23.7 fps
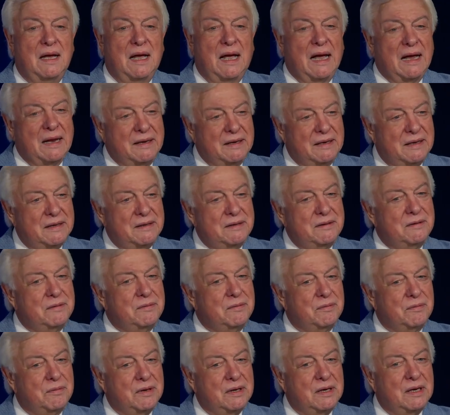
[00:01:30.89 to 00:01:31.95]
I didn't
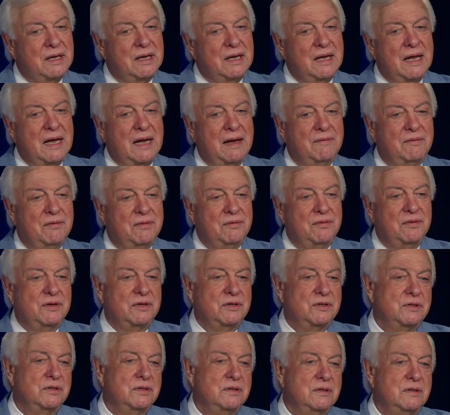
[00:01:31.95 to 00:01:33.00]
really have a
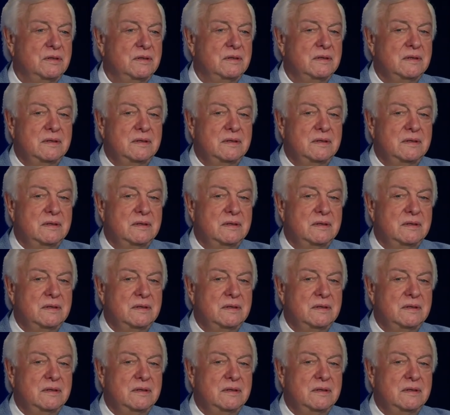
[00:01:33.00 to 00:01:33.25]
vision